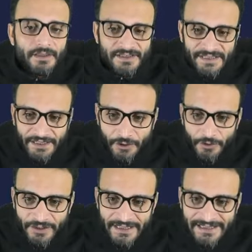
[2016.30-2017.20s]
The
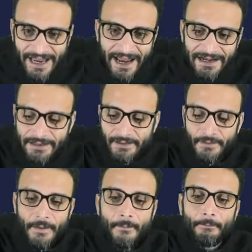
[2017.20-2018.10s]
securities held
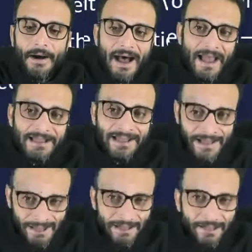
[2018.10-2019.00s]
by
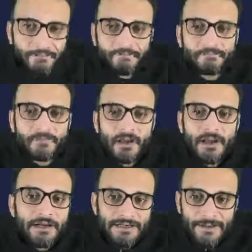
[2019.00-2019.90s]
a
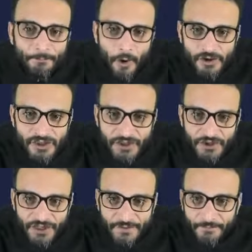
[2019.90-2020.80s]

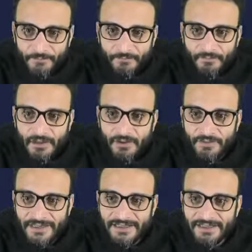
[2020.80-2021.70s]
depository
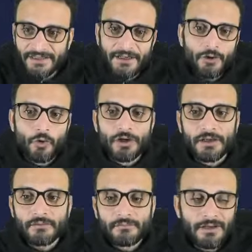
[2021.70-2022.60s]
registered owner.